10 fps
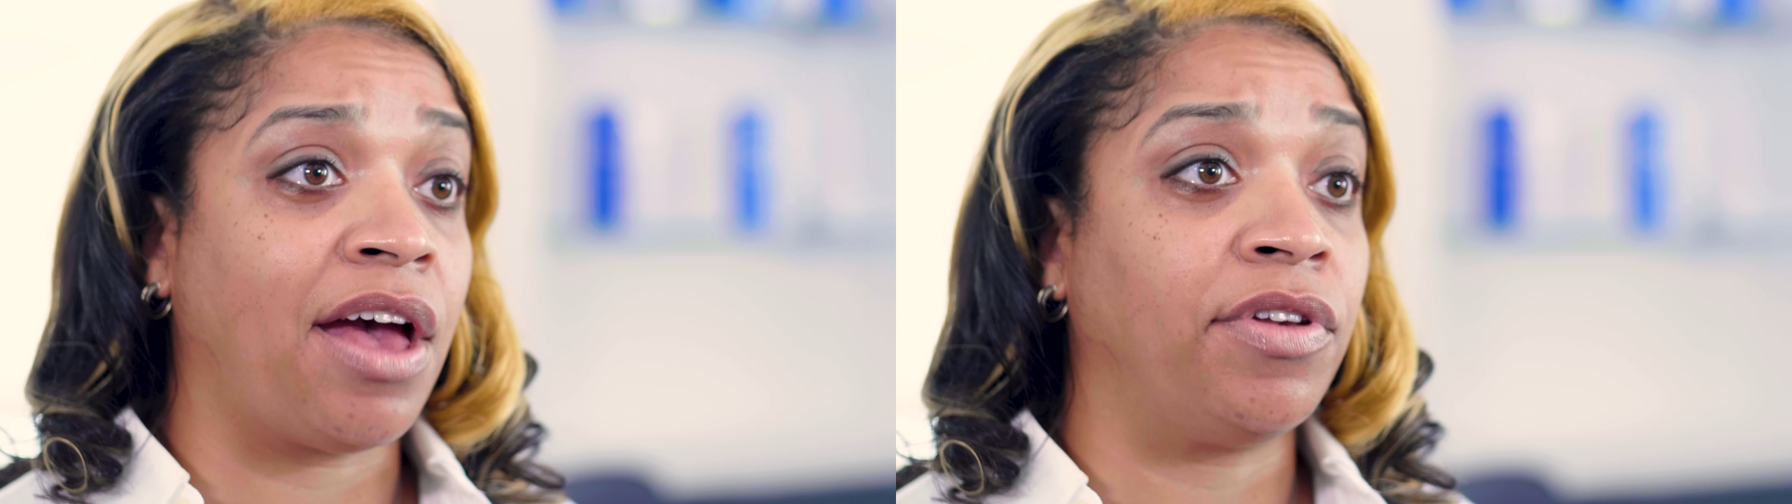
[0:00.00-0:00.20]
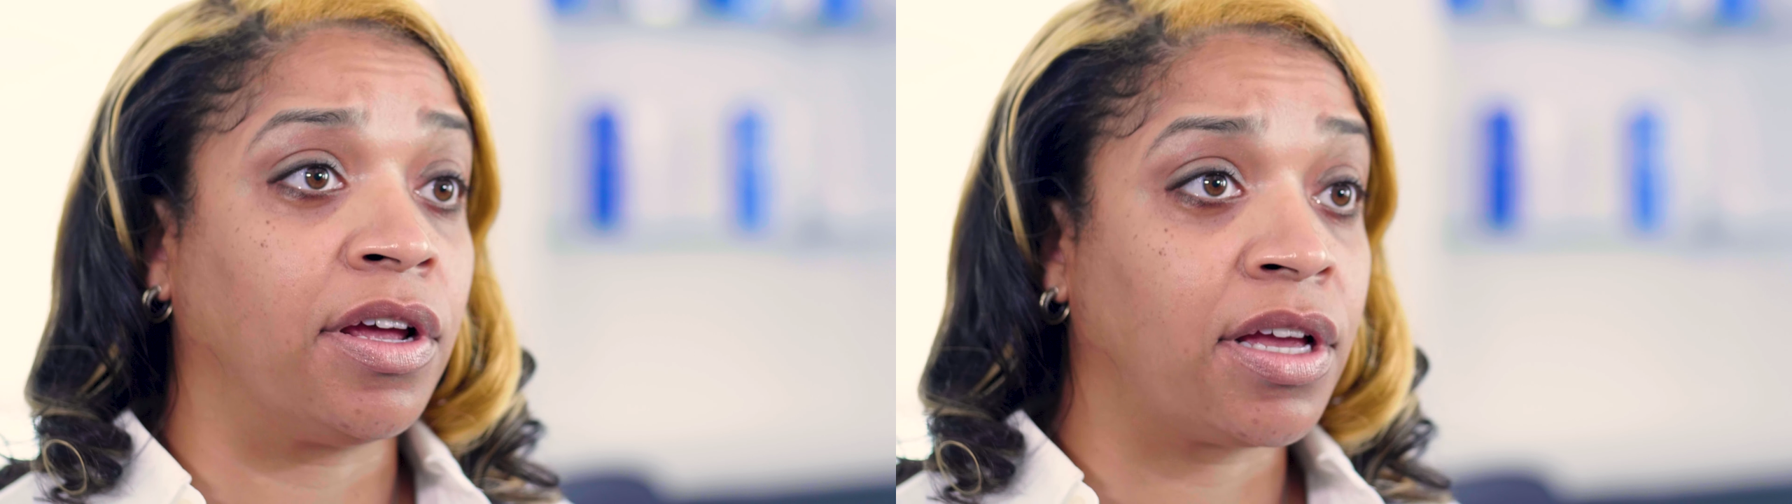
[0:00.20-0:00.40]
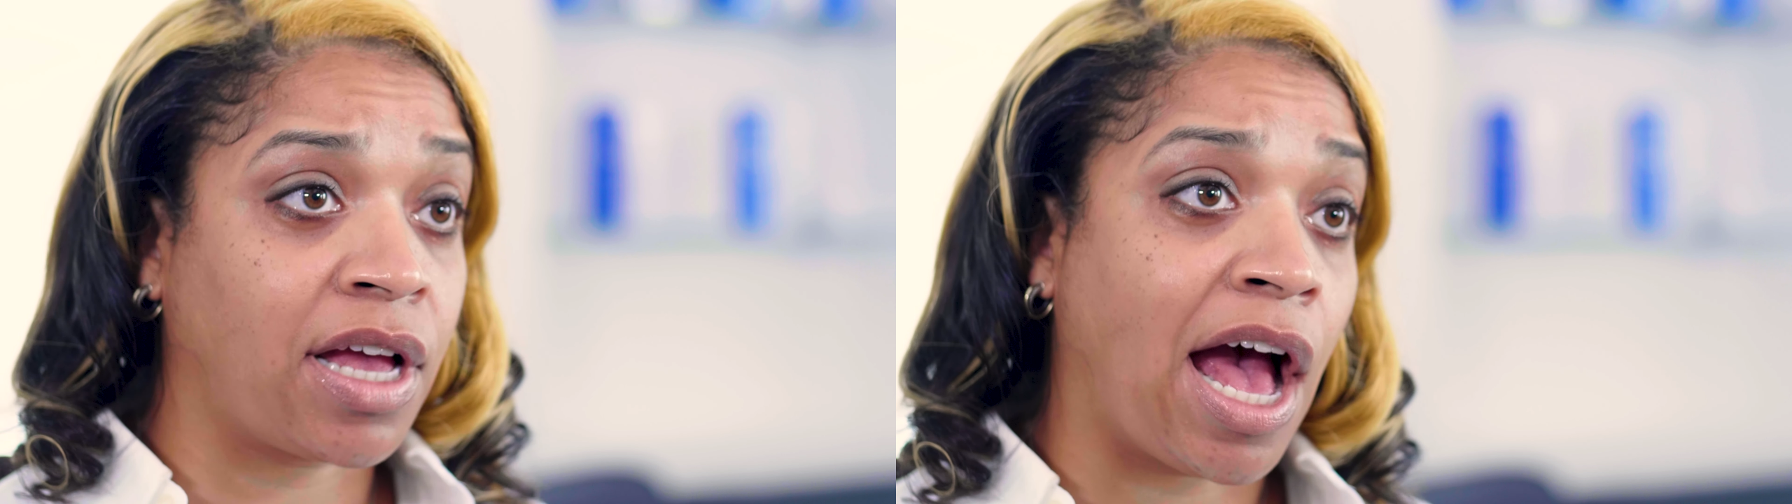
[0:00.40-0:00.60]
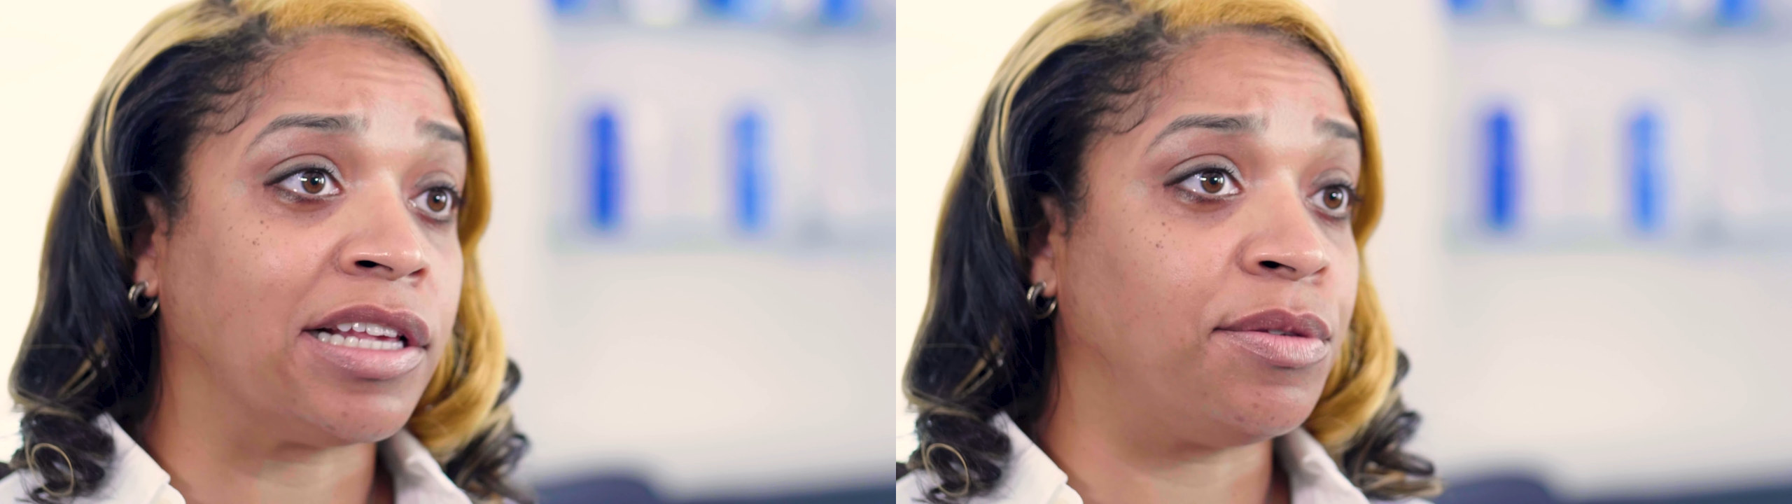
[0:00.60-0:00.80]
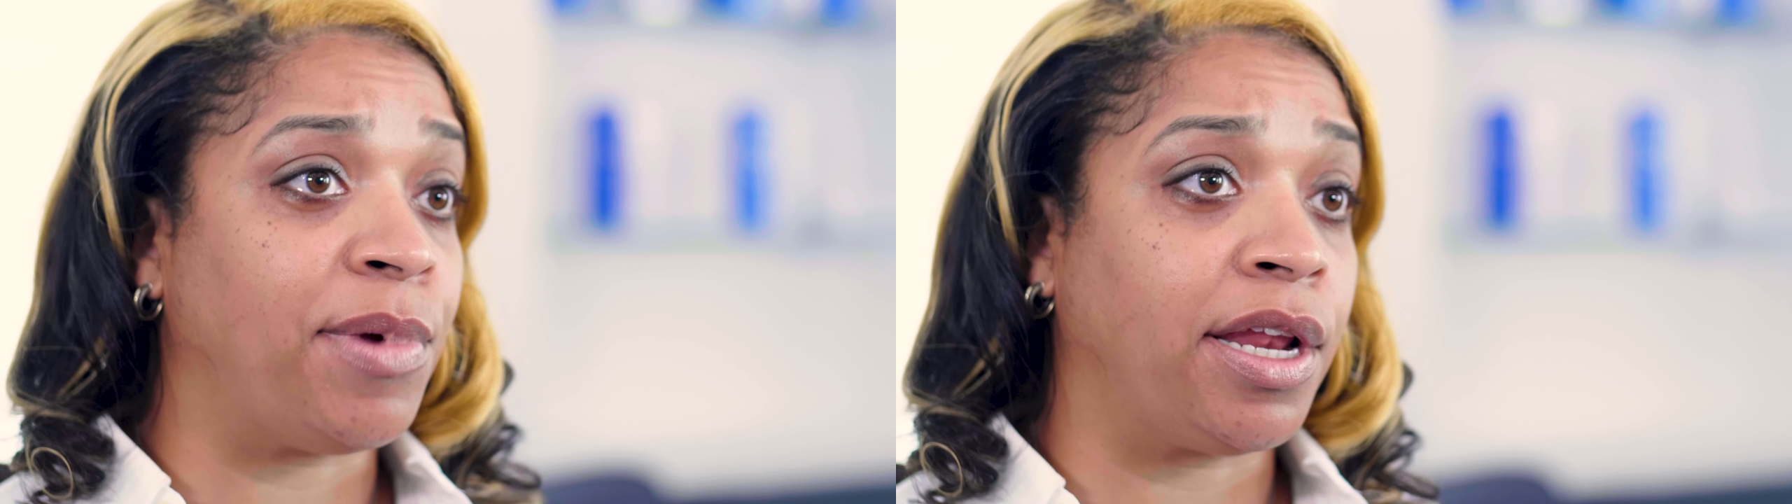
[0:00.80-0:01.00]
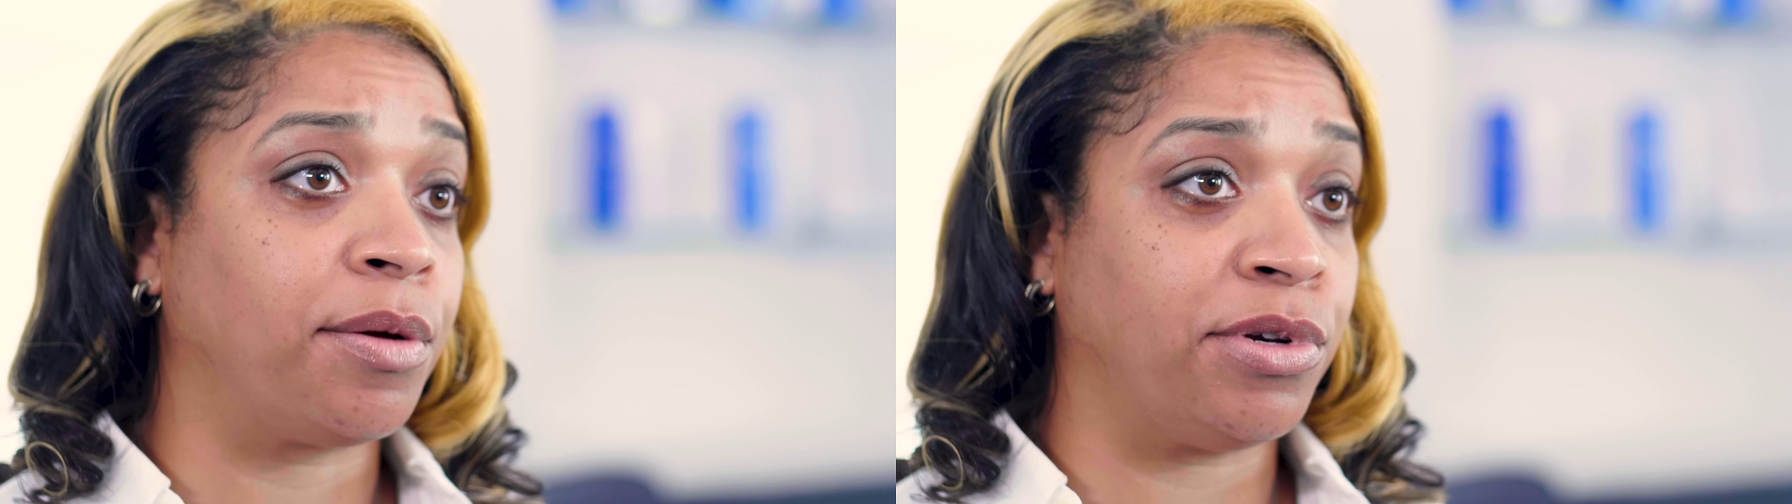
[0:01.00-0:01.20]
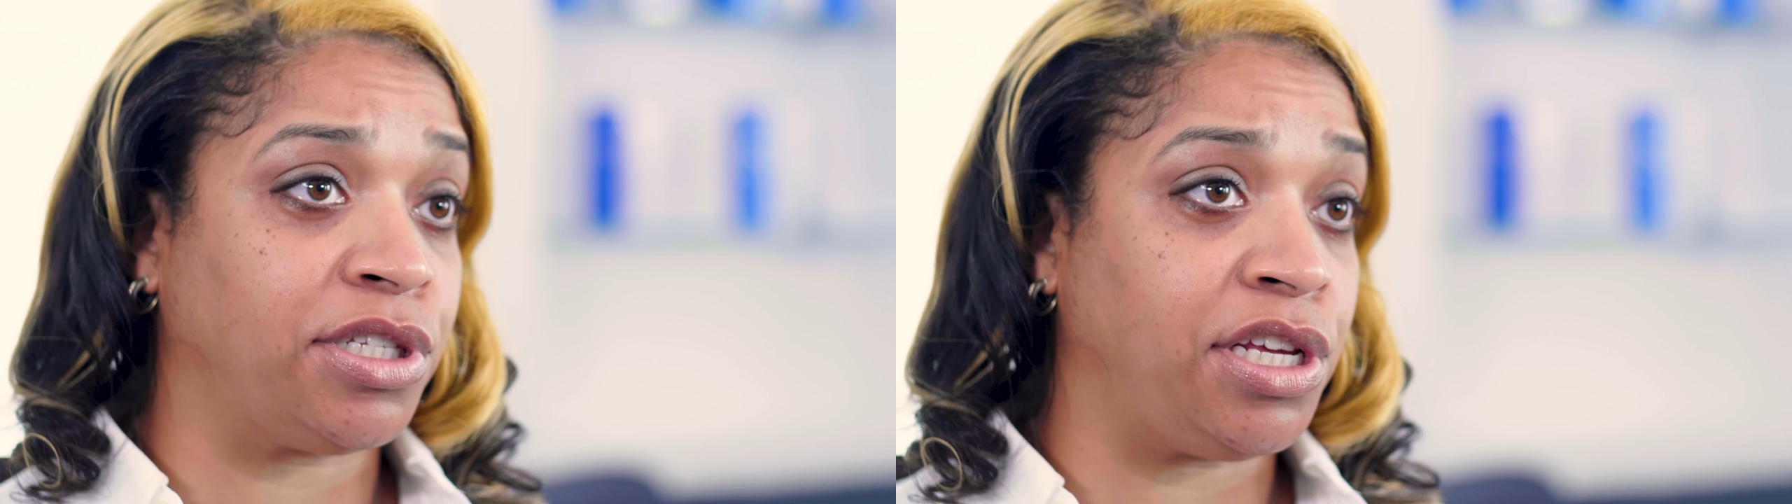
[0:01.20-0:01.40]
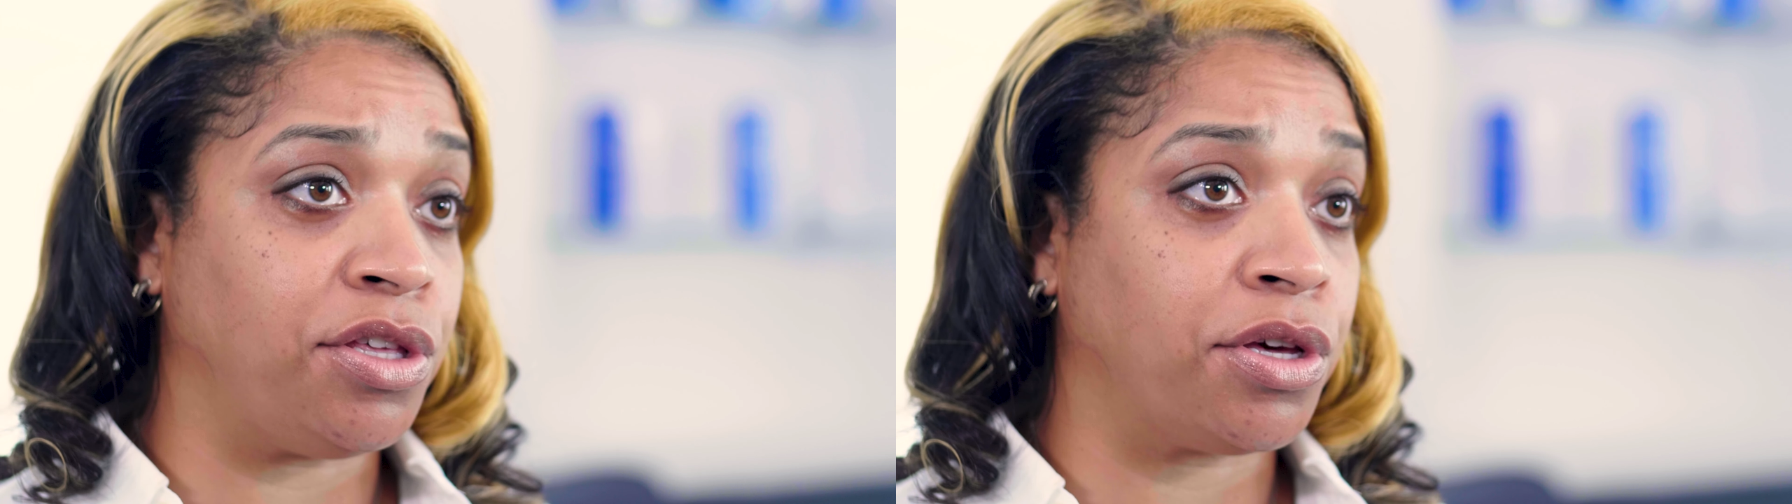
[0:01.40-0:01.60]
having a cosmetic
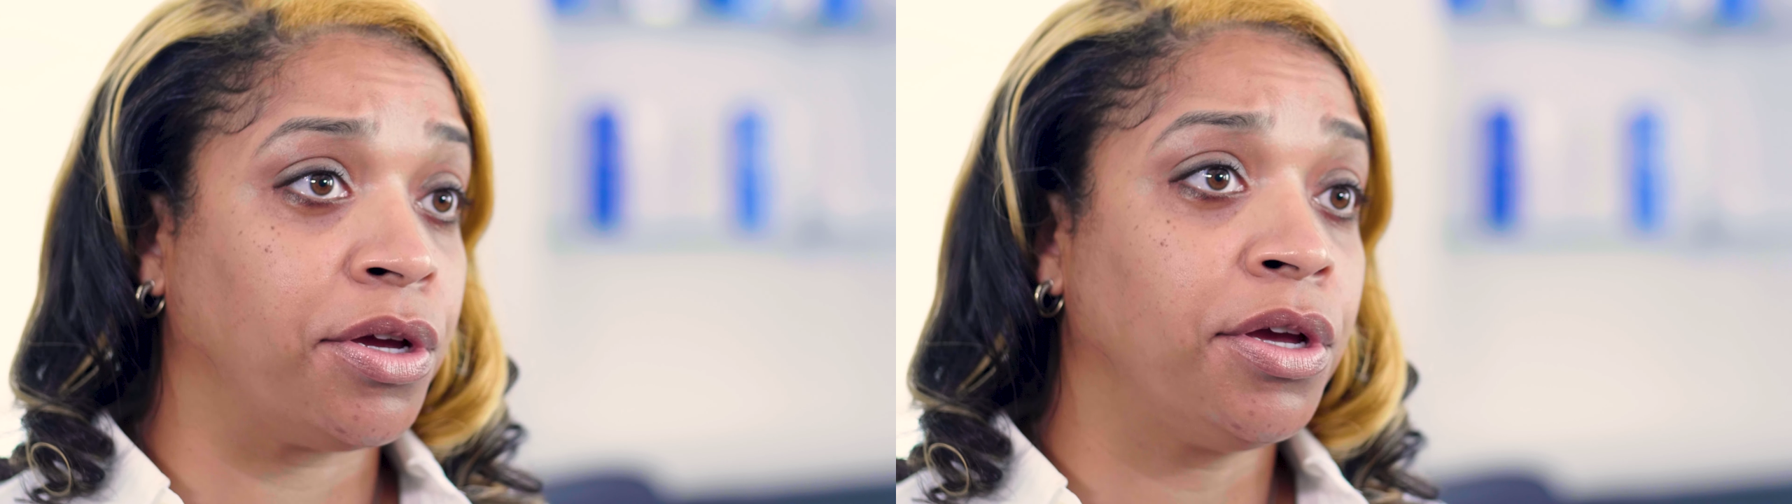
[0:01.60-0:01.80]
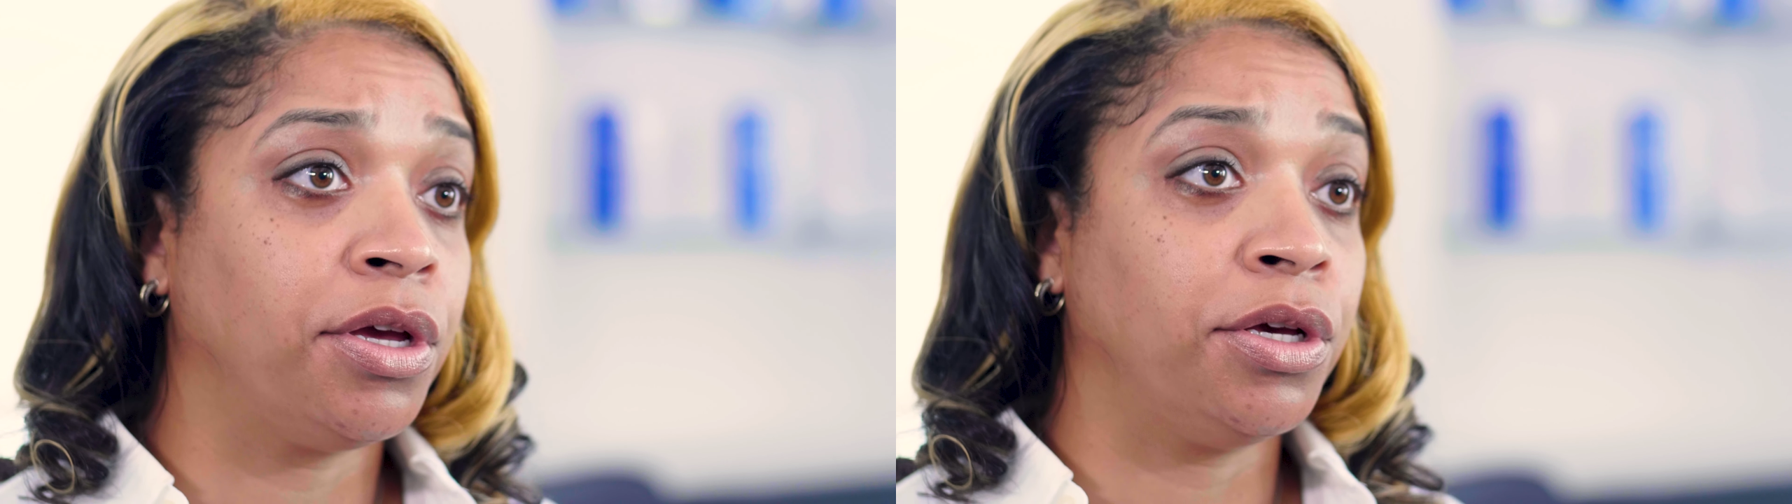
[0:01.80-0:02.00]
procedure